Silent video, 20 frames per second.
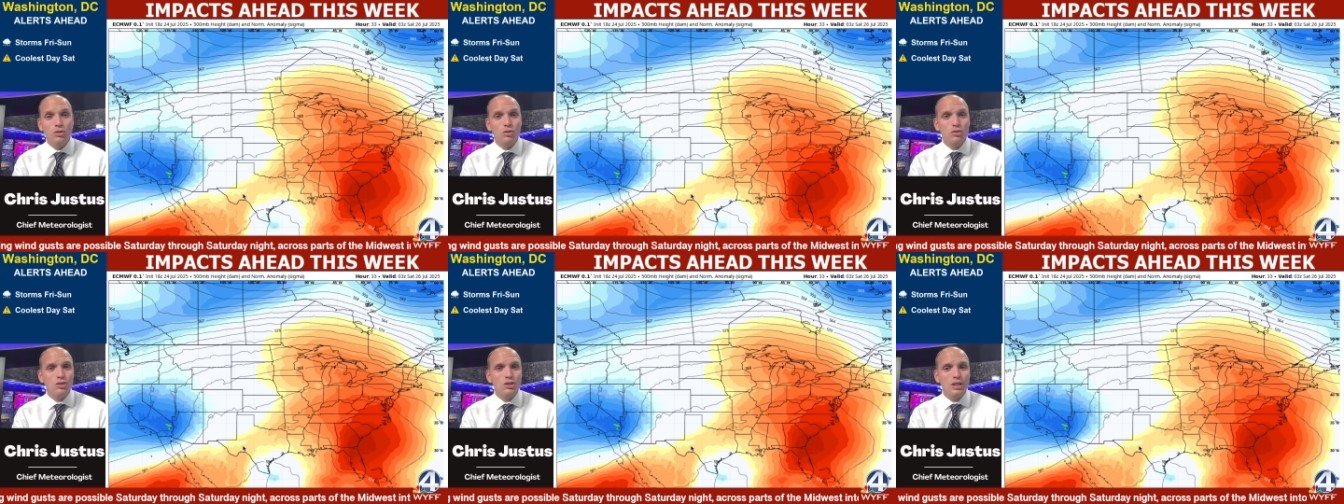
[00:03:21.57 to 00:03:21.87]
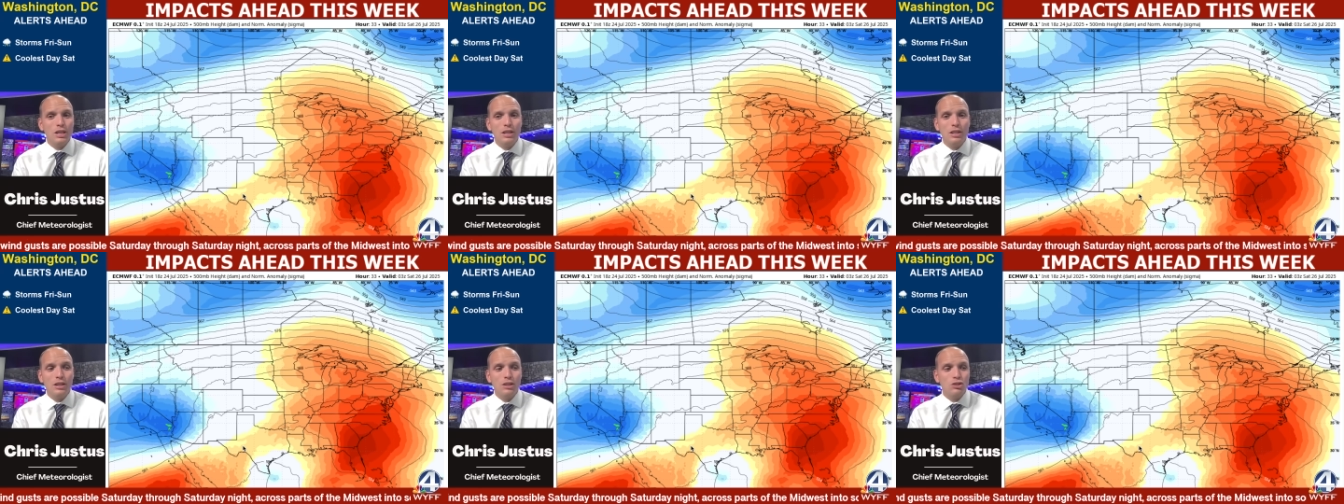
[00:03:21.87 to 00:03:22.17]
you,
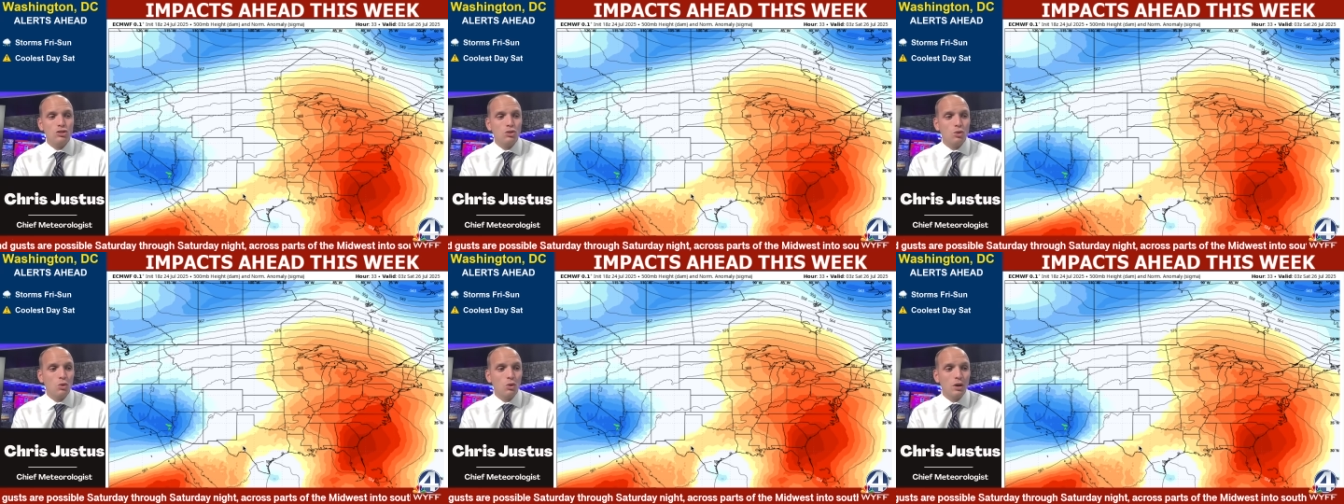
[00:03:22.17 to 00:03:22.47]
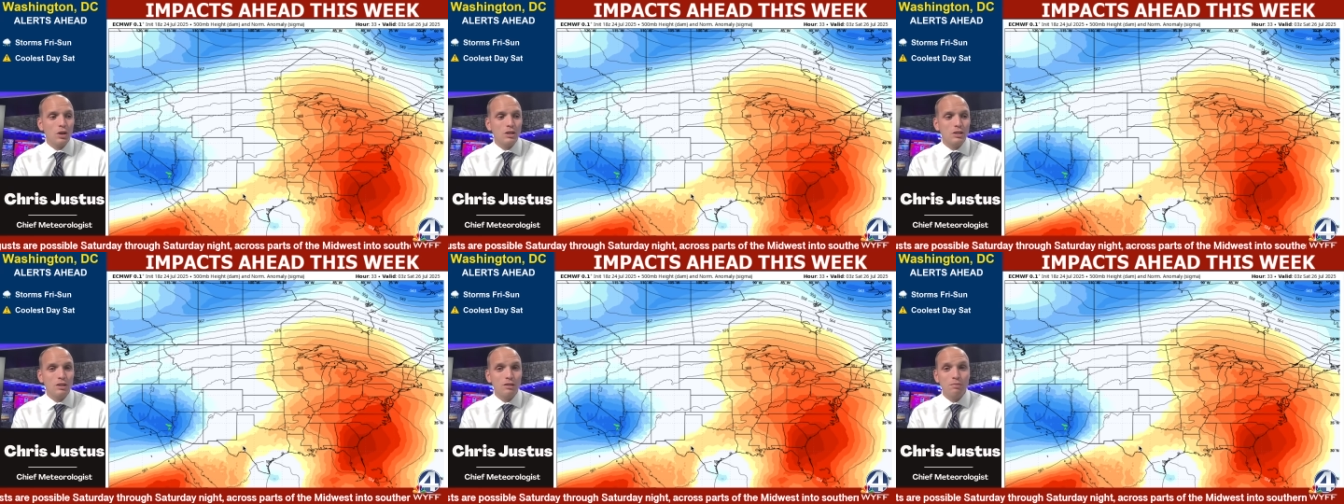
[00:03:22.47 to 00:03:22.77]
see these
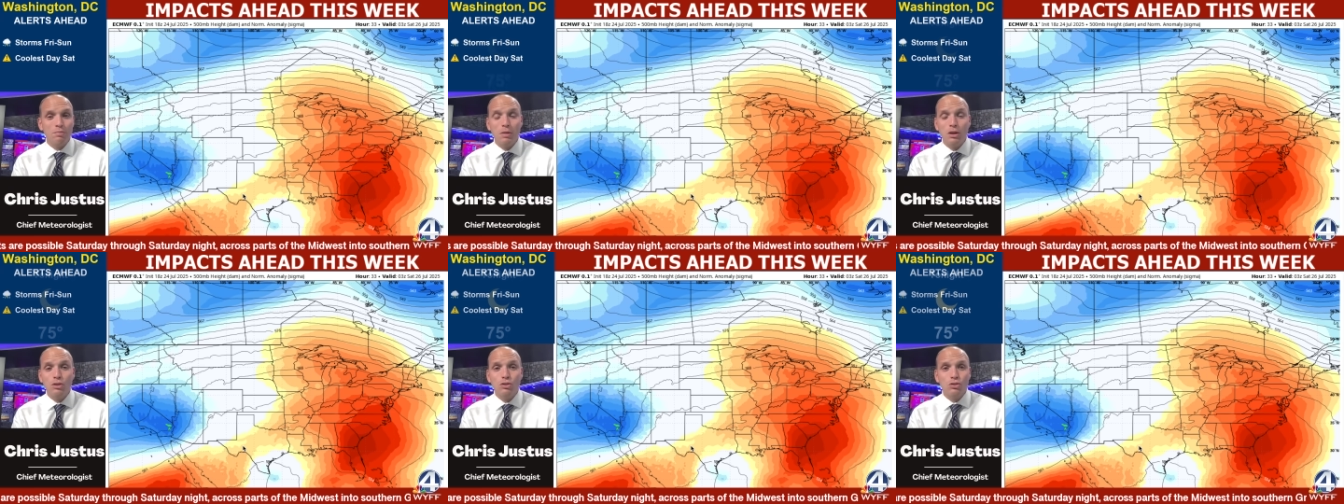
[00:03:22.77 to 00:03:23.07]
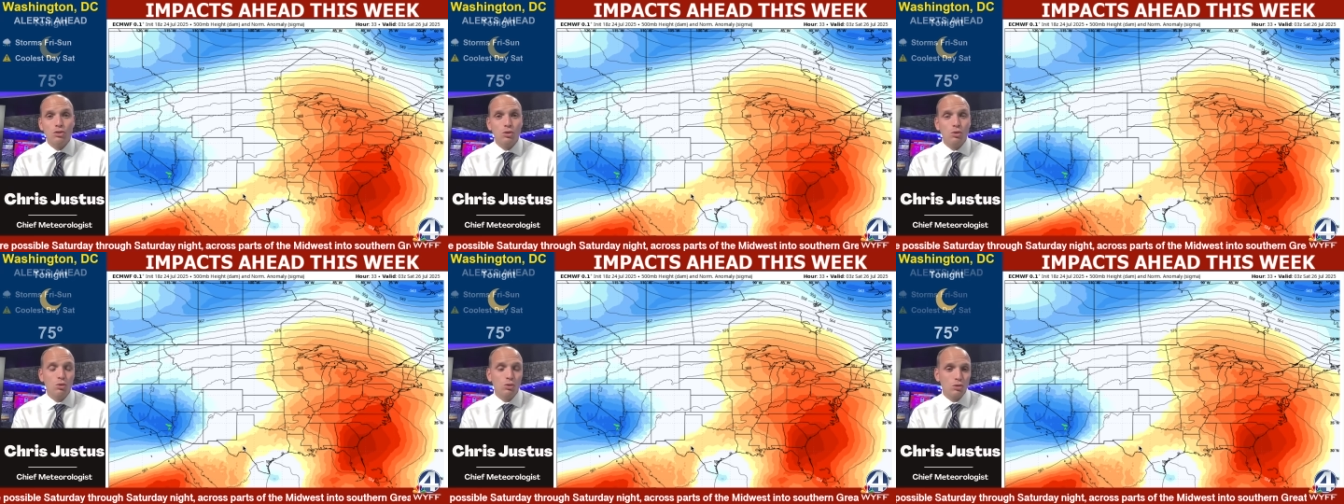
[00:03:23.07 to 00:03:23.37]
stories of middle
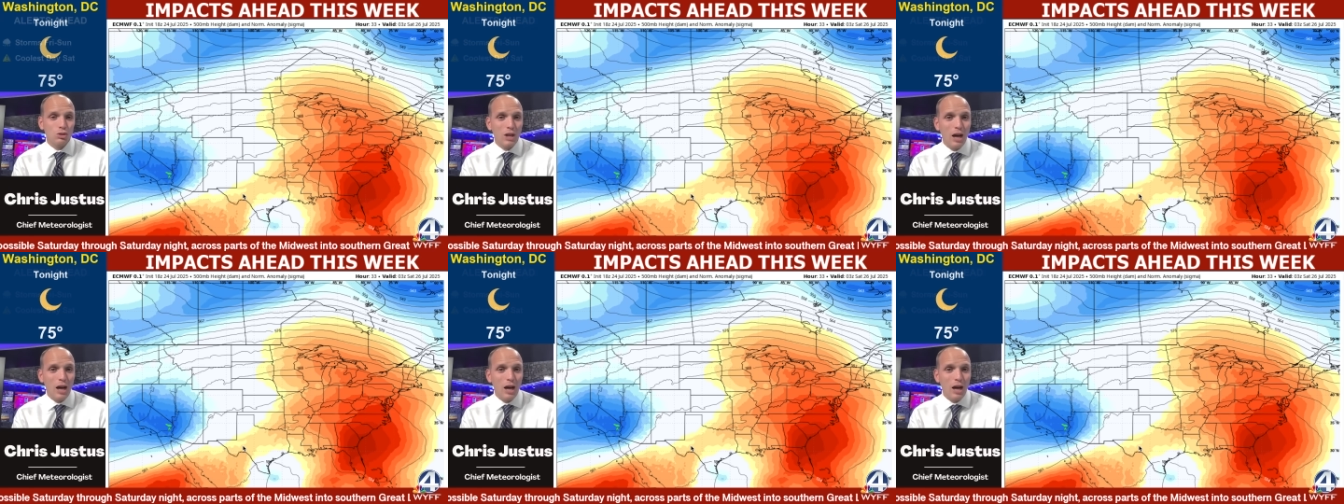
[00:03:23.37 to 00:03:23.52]
schoolers,